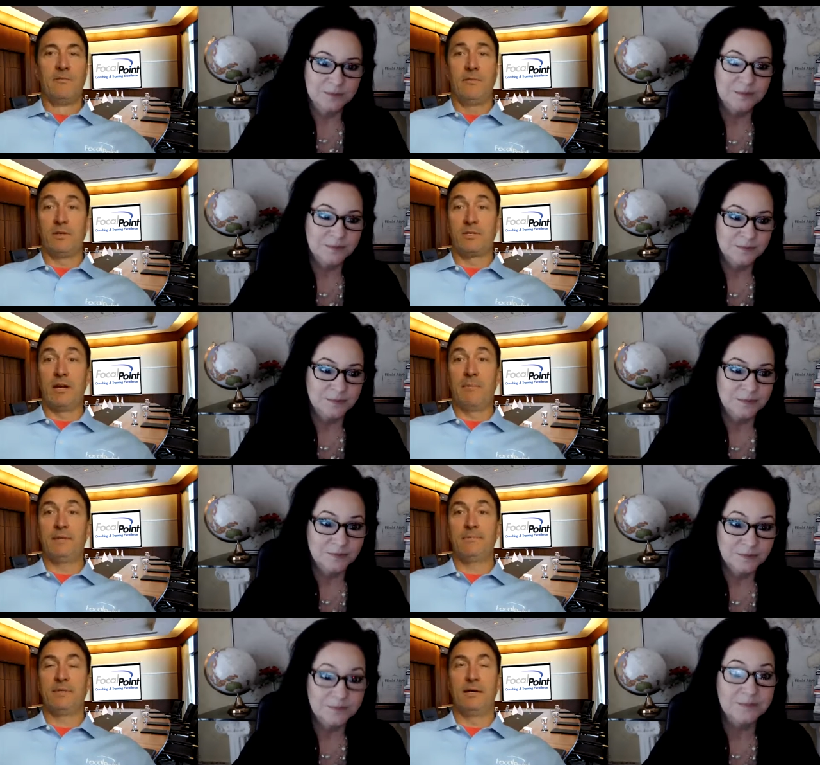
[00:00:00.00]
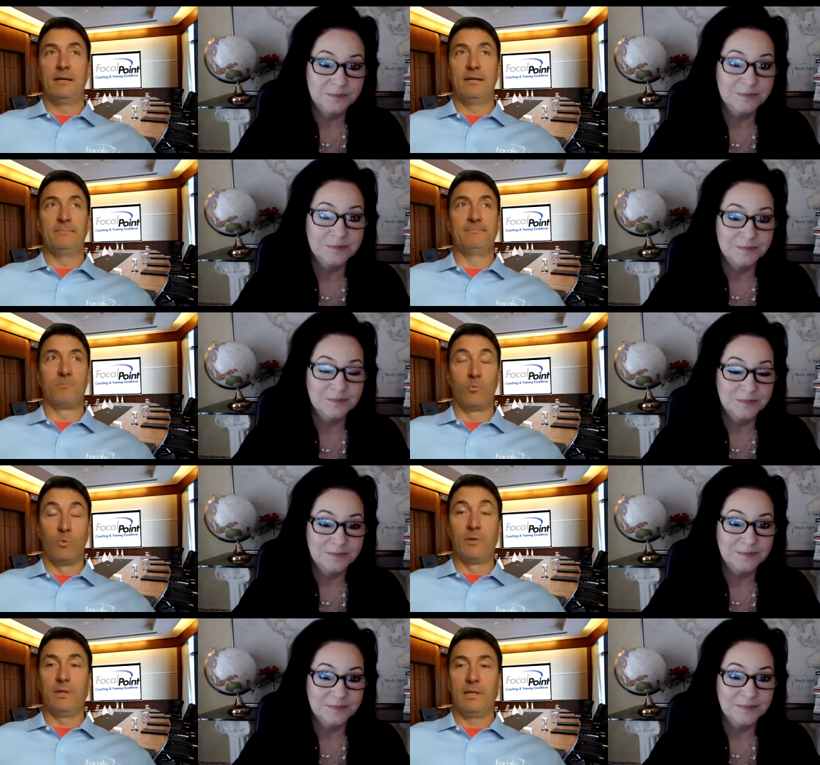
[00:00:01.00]
Speaker 1: for your summit. Um,
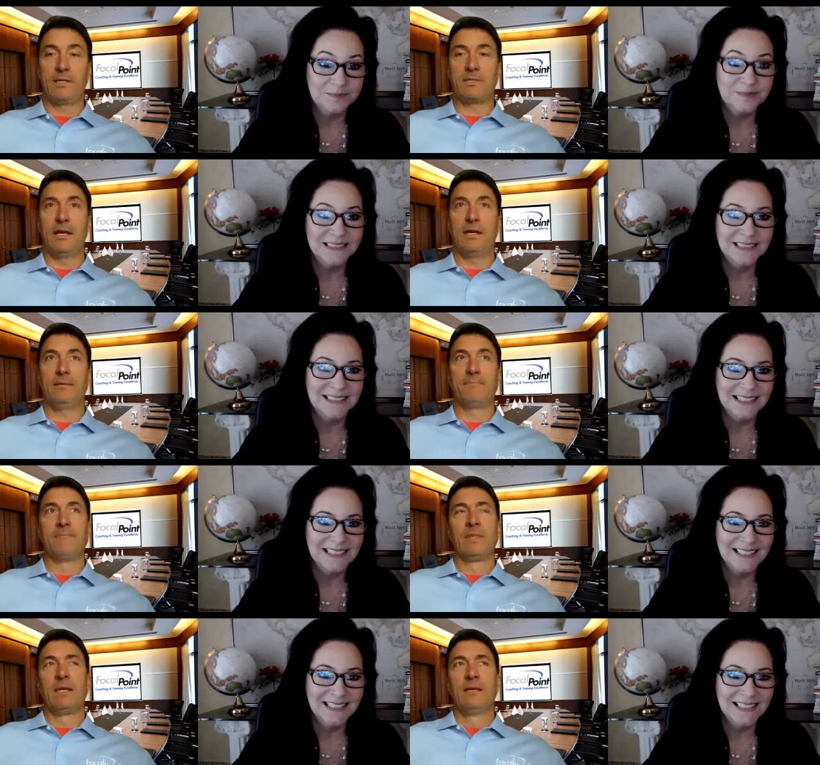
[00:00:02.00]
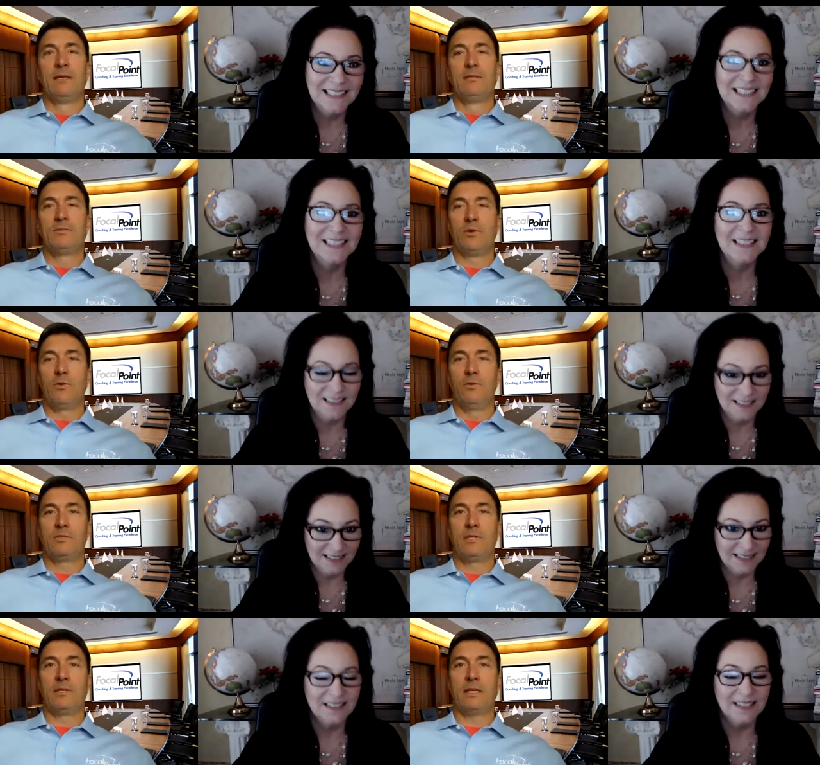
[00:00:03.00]
really, really excited. So,
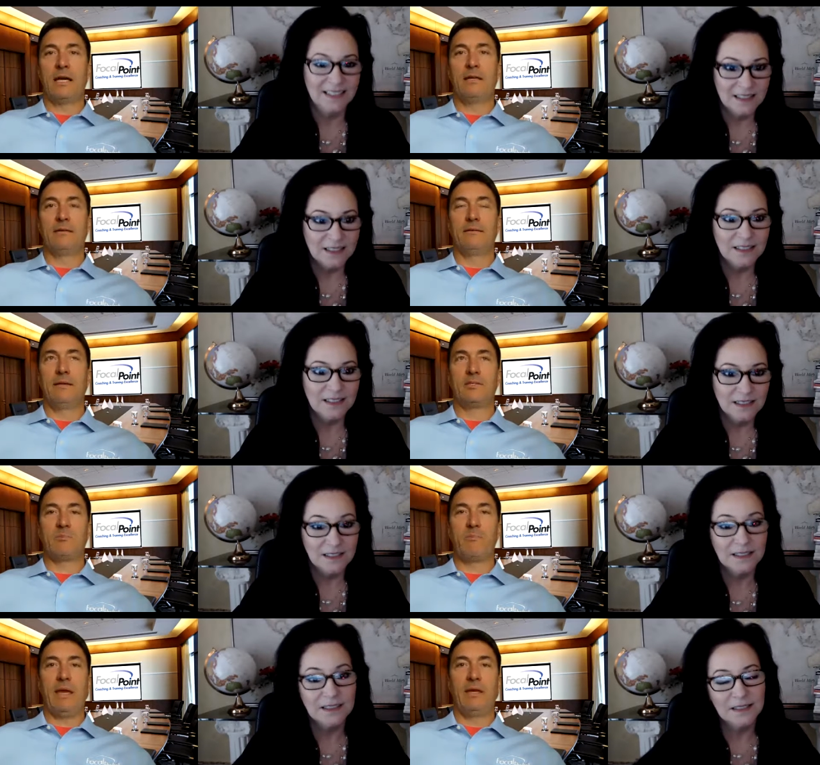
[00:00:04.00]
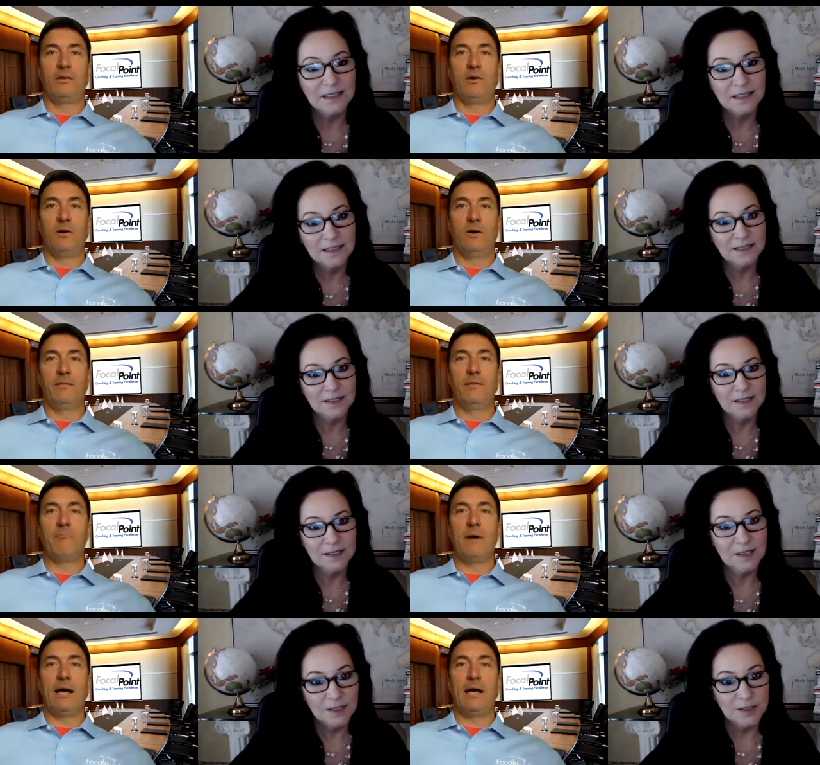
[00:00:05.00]
to kind of expand on the
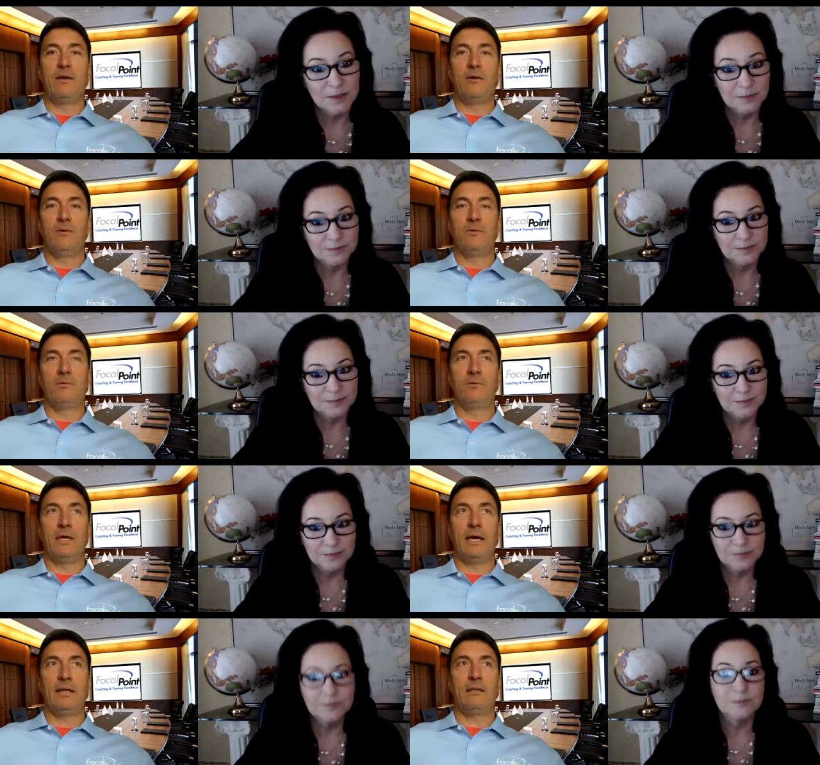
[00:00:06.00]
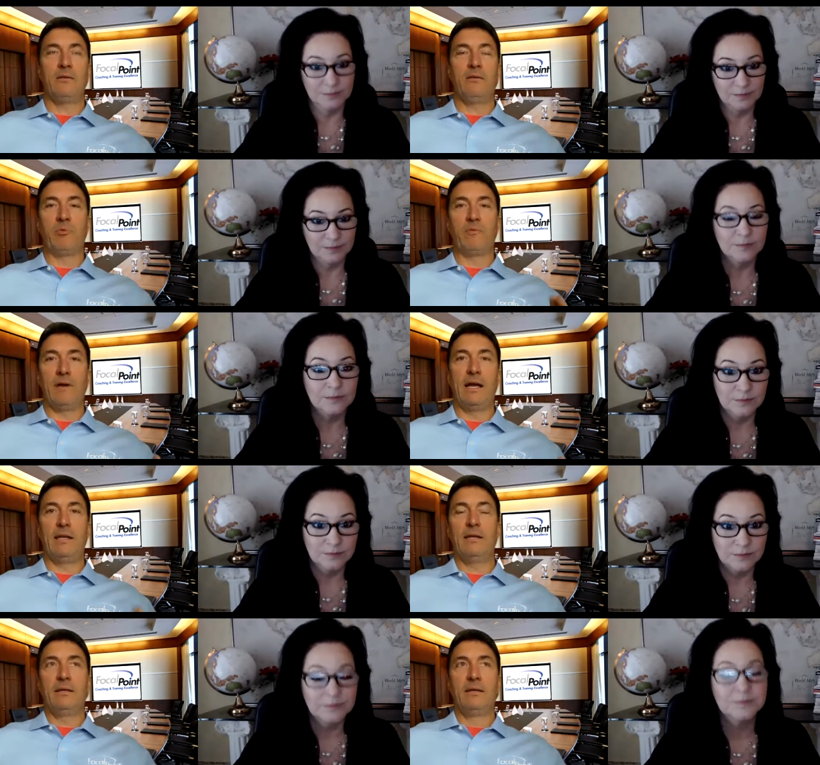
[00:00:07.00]
bio that you
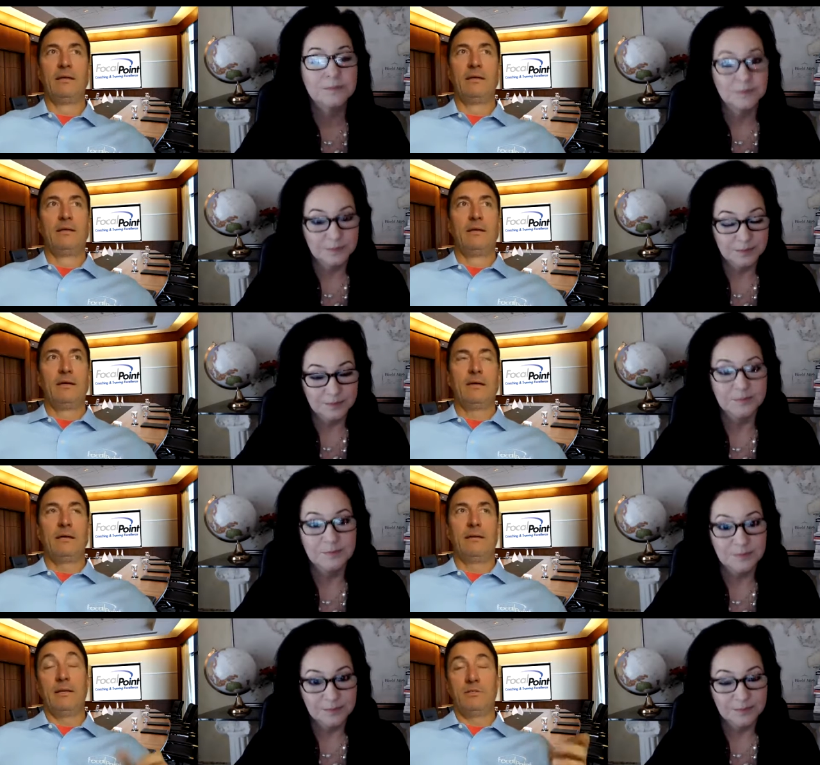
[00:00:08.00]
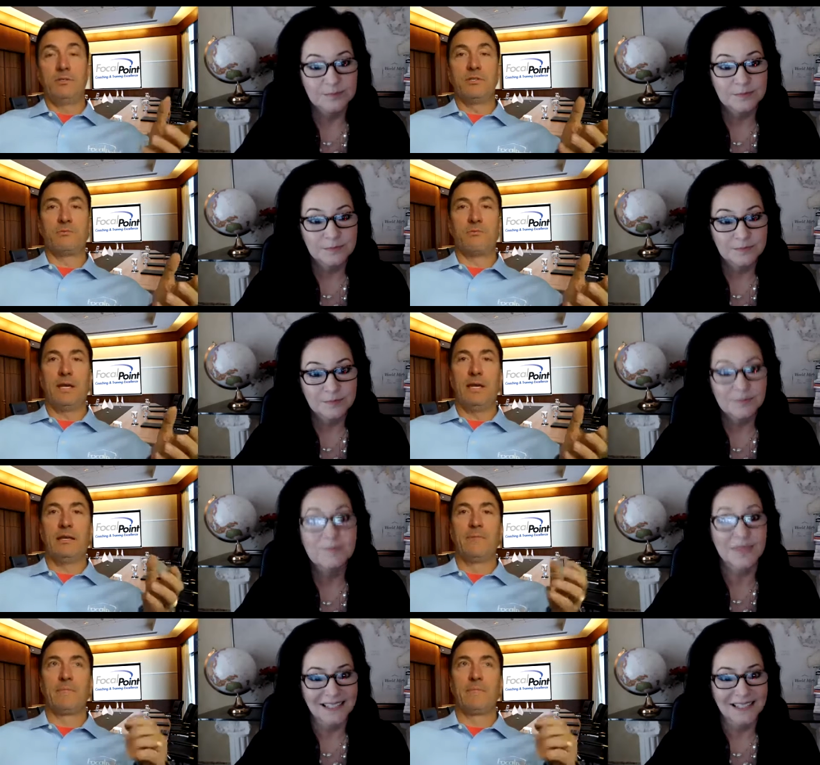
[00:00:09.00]
provided, uh, that you just read,